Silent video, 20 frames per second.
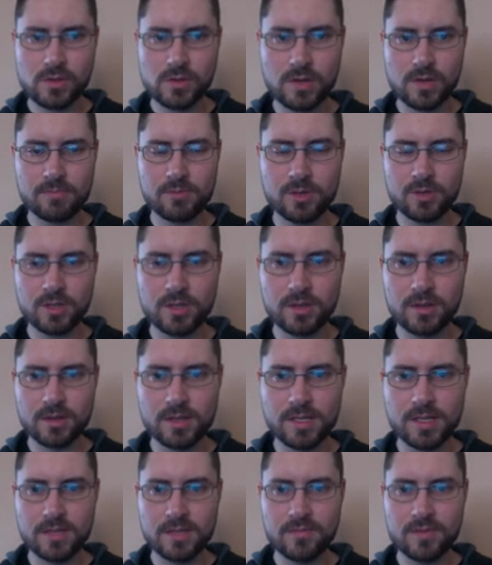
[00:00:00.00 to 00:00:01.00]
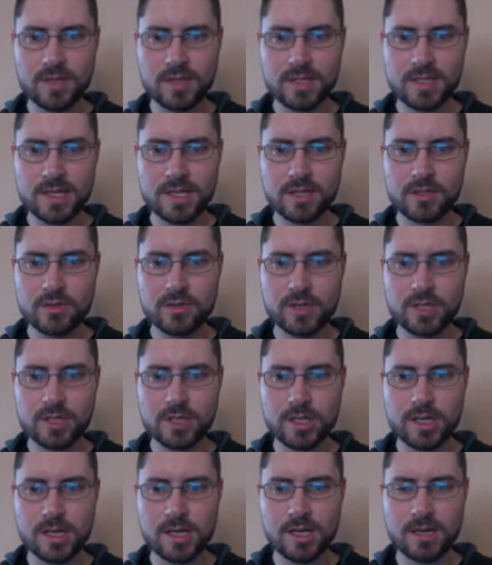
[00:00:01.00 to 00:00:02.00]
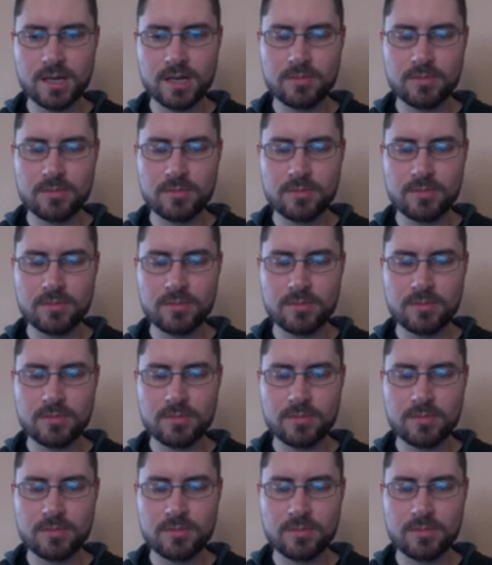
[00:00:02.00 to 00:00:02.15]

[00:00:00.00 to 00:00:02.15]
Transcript: I'm going to leave the saturation up.